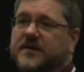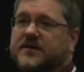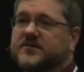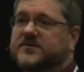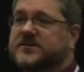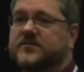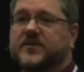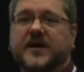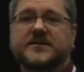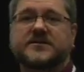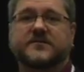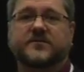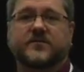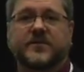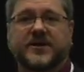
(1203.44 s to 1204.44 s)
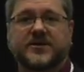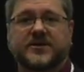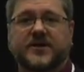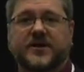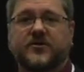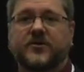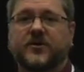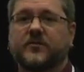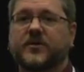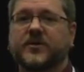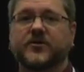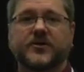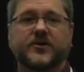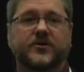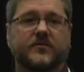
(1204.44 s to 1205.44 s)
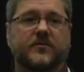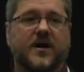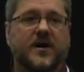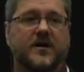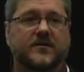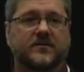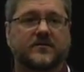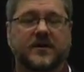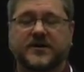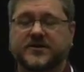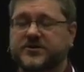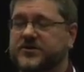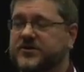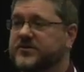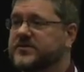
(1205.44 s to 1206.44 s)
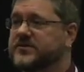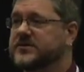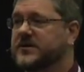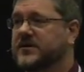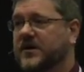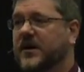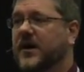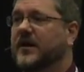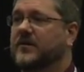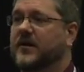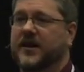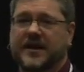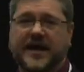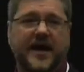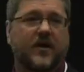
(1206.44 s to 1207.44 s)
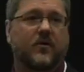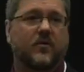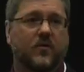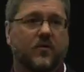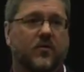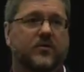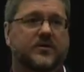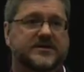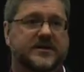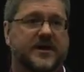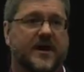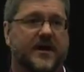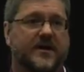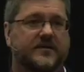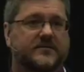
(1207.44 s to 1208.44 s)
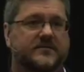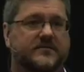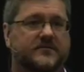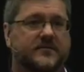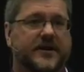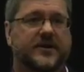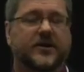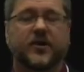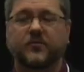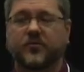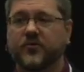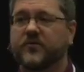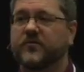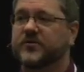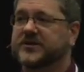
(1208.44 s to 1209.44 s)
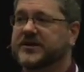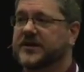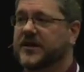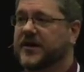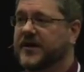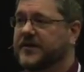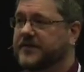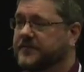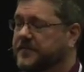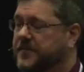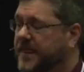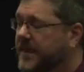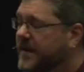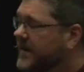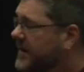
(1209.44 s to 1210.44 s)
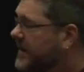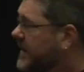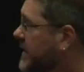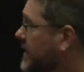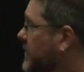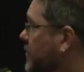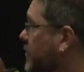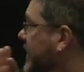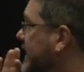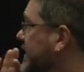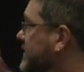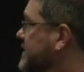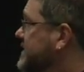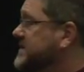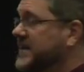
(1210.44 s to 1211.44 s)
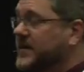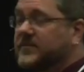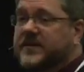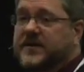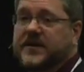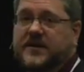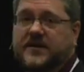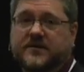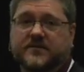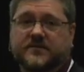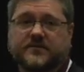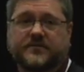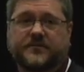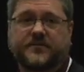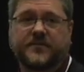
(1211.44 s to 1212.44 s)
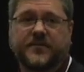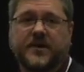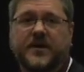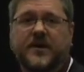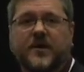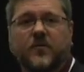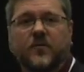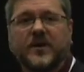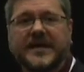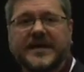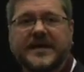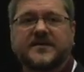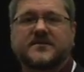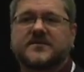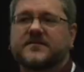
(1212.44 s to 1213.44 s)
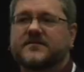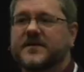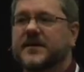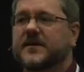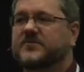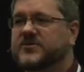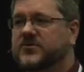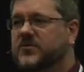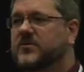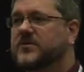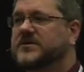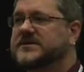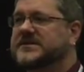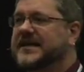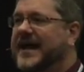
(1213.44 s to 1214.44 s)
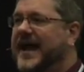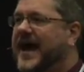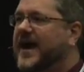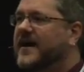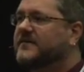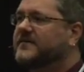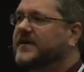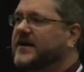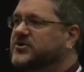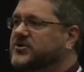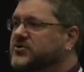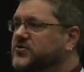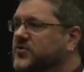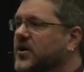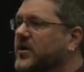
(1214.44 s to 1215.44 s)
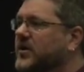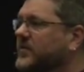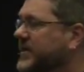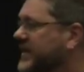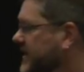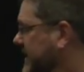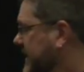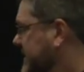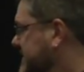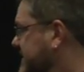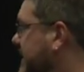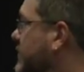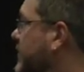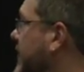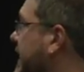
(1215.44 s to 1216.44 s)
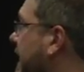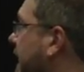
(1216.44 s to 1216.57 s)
There's some nice information there. You can build a good model and choose allow or deny, right? Approve or decline. we can do the same thing here. We need to develop tools that have that strong ability to separate